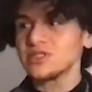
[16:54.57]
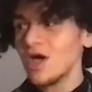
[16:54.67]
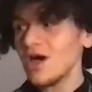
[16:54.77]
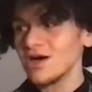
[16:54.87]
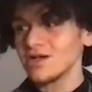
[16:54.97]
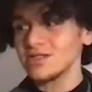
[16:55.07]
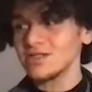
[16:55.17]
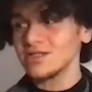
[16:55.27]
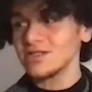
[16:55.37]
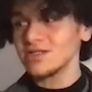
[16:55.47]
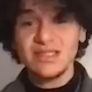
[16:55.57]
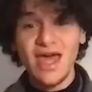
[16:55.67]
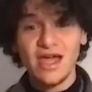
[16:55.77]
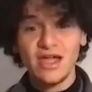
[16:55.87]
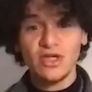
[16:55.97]
songs that I
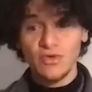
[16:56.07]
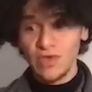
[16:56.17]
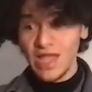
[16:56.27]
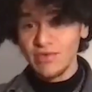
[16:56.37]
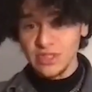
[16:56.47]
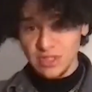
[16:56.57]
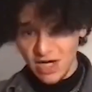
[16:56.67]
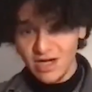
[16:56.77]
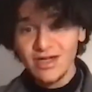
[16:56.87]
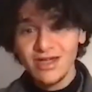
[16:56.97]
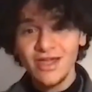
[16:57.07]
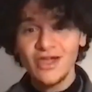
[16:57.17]
sang when I was young,